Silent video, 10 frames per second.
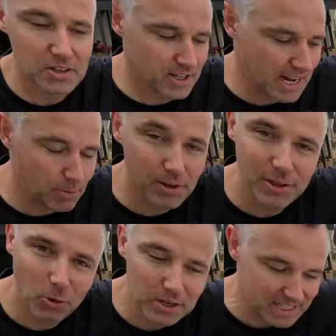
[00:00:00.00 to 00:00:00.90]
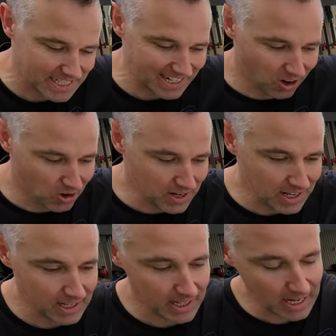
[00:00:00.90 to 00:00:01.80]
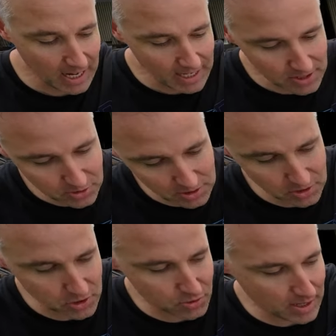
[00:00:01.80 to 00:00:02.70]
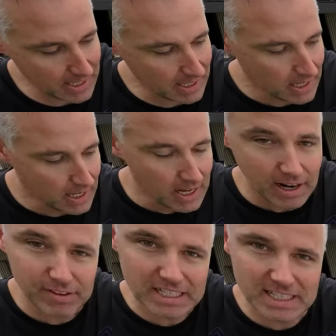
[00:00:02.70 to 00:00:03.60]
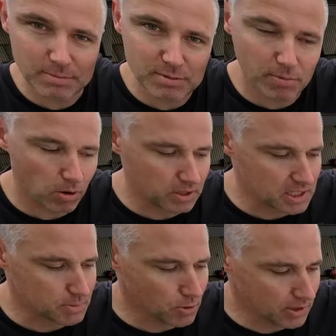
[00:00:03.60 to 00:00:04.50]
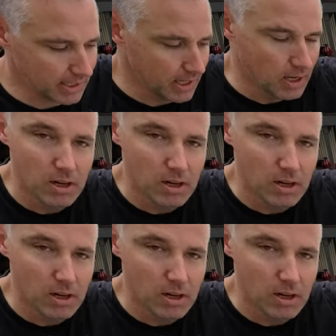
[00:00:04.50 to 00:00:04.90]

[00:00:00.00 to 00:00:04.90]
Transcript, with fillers: right, so now we've got the awning skin on, uh, and it's nice and straight. Everything seems to be rolling smoothly.